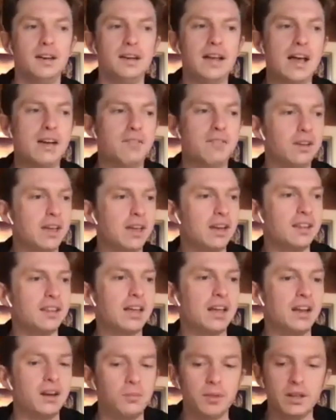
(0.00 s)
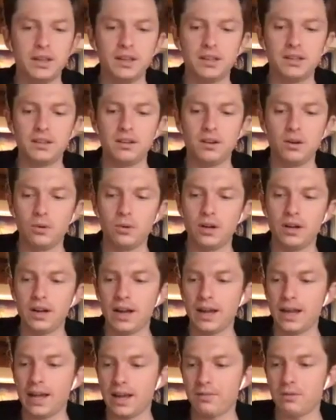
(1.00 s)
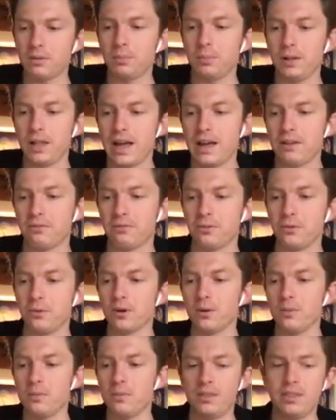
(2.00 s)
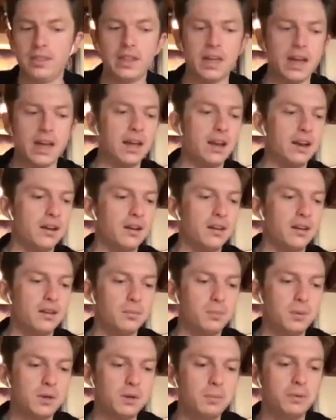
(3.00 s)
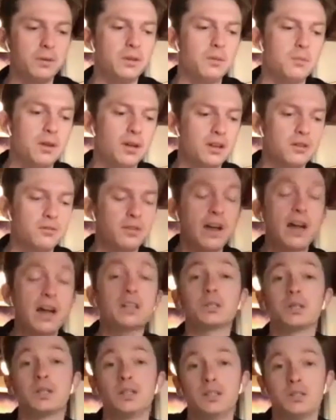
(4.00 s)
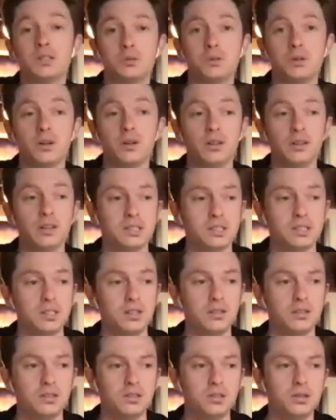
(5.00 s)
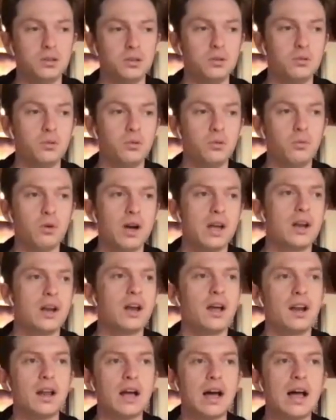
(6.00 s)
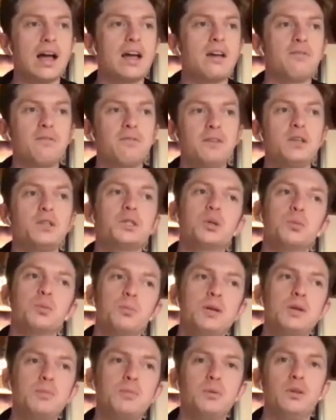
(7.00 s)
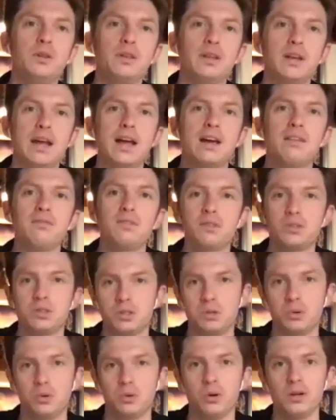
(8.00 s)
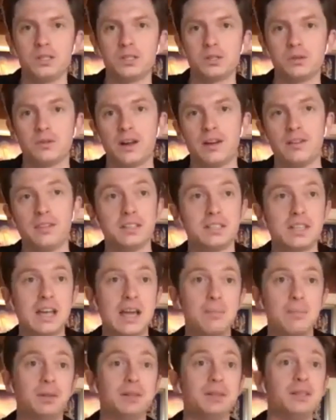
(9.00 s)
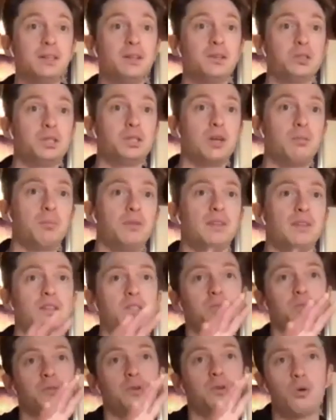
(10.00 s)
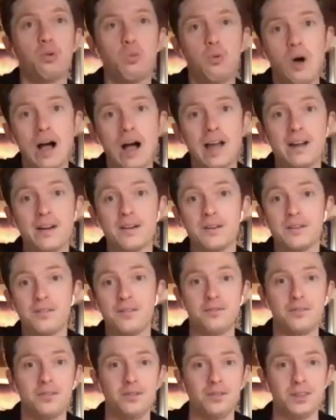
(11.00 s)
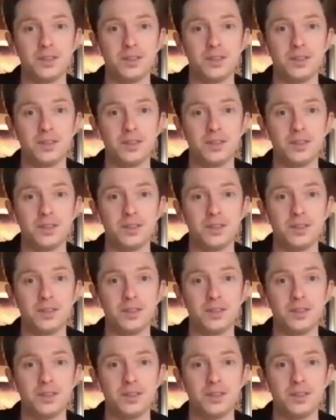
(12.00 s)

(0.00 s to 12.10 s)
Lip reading: navigating that. And I'm like, you know what? I have a platform that people in the manufacturing industry are listening to. Why not I feature people that have the stories around the type of leadership that's required for